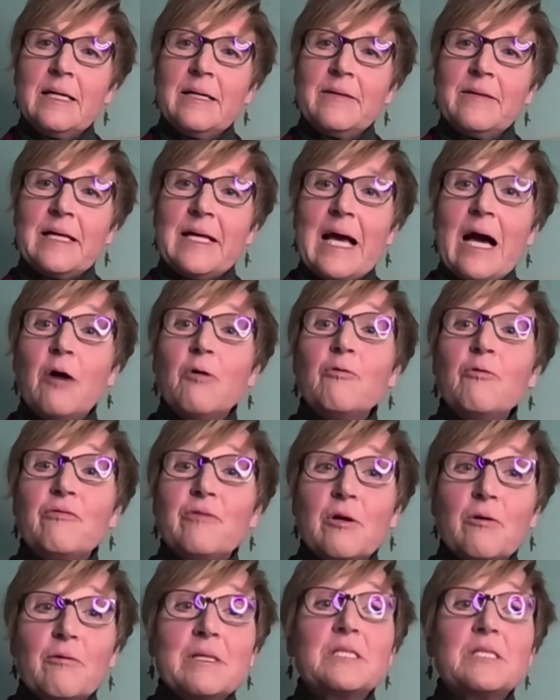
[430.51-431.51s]
the
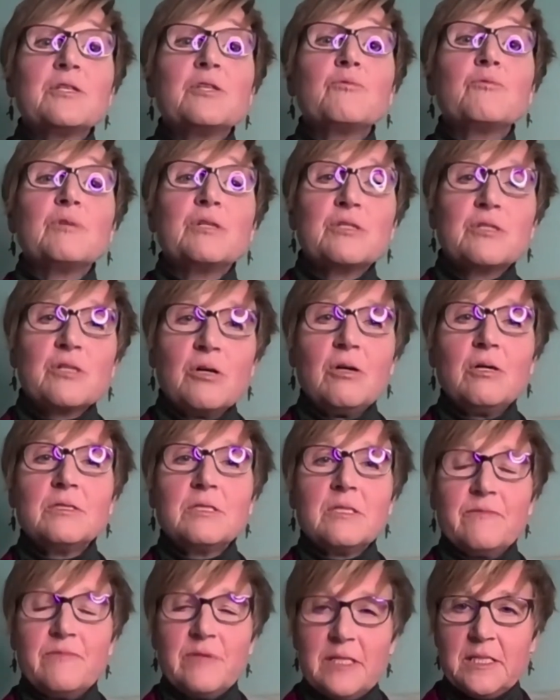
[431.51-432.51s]
outflow, it's the result
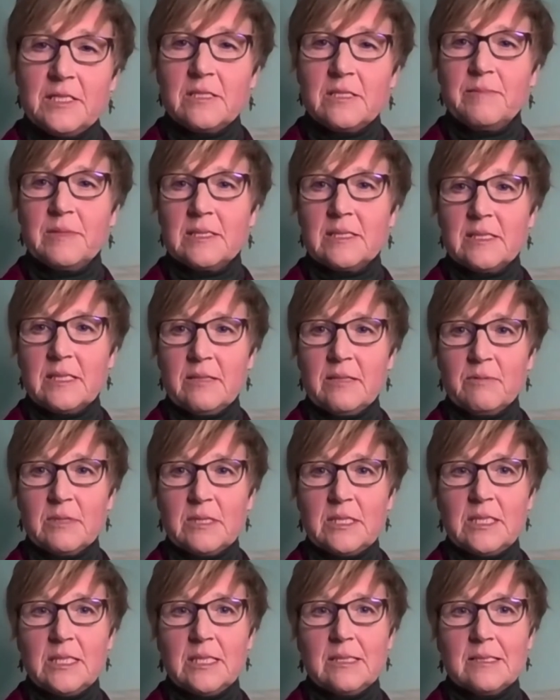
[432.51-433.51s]
of intimacy with
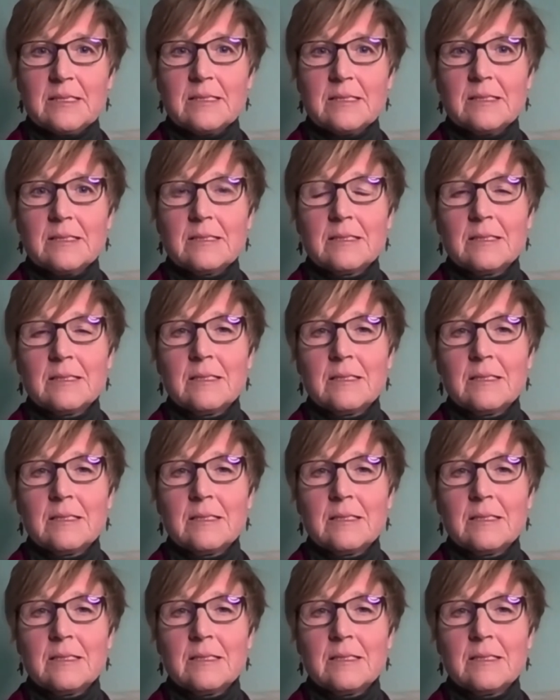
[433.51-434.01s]
Jesus.